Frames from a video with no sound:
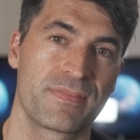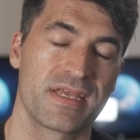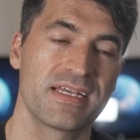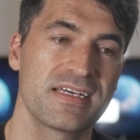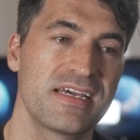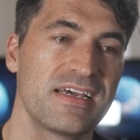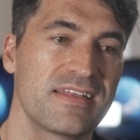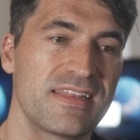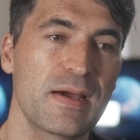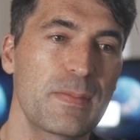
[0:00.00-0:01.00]
And
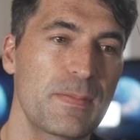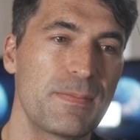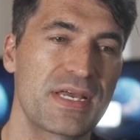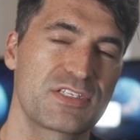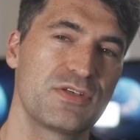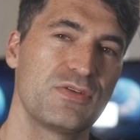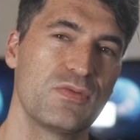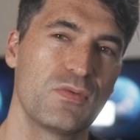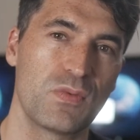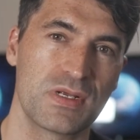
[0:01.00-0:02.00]
that makes you
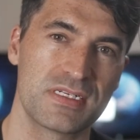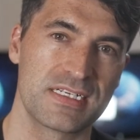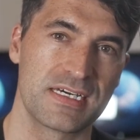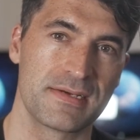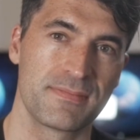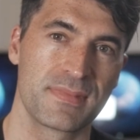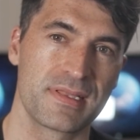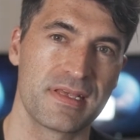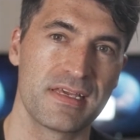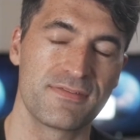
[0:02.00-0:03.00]
wonder,
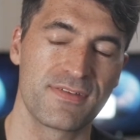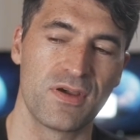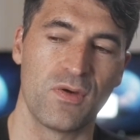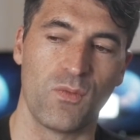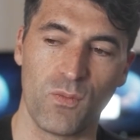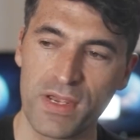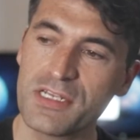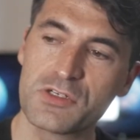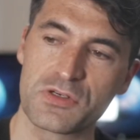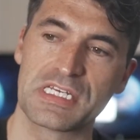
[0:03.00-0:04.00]
if
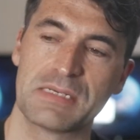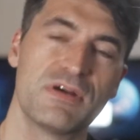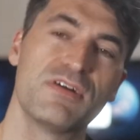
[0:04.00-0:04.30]
we dream